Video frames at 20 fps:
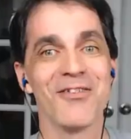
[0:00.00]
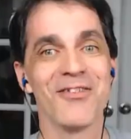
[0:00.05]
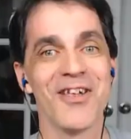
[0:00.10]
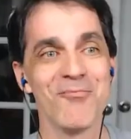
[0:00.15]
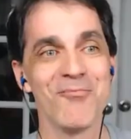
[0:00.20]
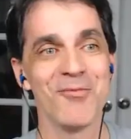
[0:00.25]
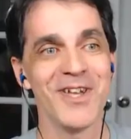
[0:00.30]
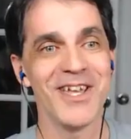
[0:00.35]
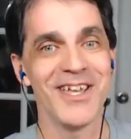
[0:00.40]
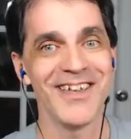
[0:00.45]

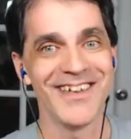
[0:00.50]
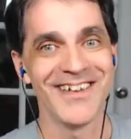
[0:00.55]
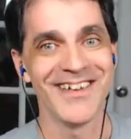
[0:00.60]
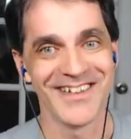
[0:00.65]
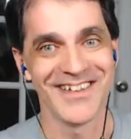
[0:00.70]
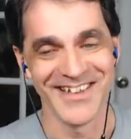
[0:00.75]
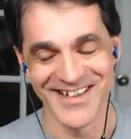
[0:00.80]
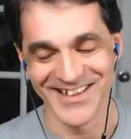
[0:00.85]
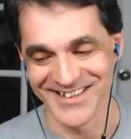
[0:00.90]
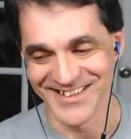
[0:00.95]
me,
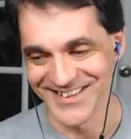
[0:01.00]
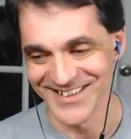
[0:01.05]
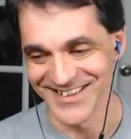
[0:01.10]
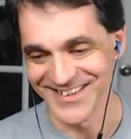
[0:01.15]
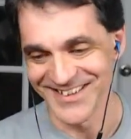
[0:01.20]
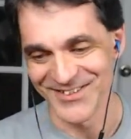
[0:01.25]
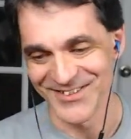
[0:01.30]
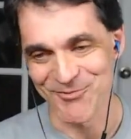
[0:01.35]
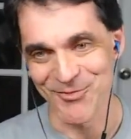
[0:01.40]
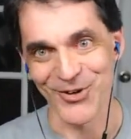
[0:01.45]

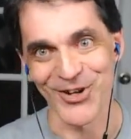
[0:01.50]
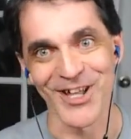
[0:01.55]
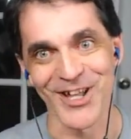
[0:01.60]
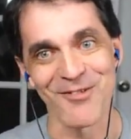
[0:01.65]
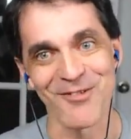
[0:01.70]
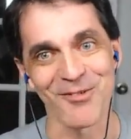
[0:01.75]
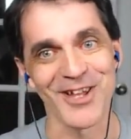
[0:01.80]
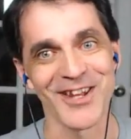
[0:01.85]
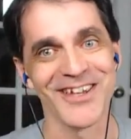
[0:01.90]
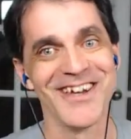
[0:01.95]
boy, I'm
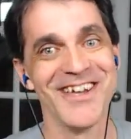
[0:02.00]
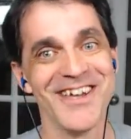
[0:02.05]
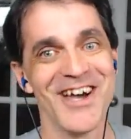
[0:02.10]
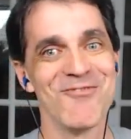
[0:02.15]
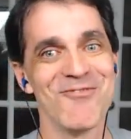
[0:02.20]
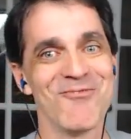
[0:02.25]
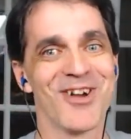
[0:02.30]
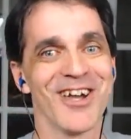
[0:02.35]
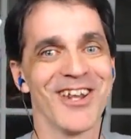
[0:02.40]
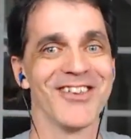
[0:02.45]

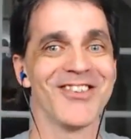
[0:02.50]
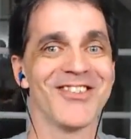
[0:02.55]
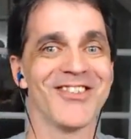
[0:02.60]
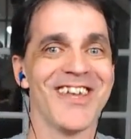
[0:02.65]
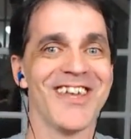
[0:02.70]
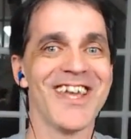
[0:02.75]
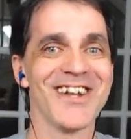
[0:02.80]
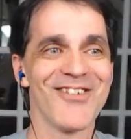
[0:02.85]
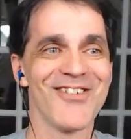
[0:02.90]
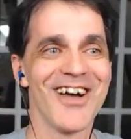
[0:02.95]
gonna
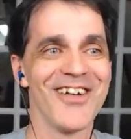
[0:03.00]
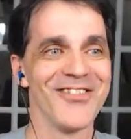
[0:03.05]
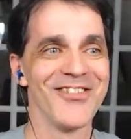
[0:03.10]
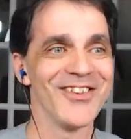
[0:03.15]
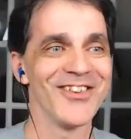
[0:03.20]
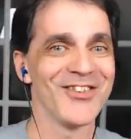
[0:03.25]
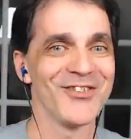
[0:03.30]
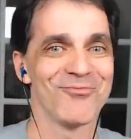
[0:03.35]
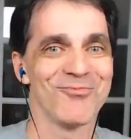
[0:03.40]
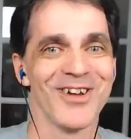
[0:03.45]
skate around this
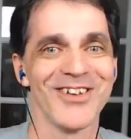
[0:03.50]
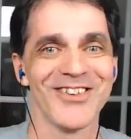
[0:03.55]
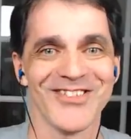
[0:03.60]
as best I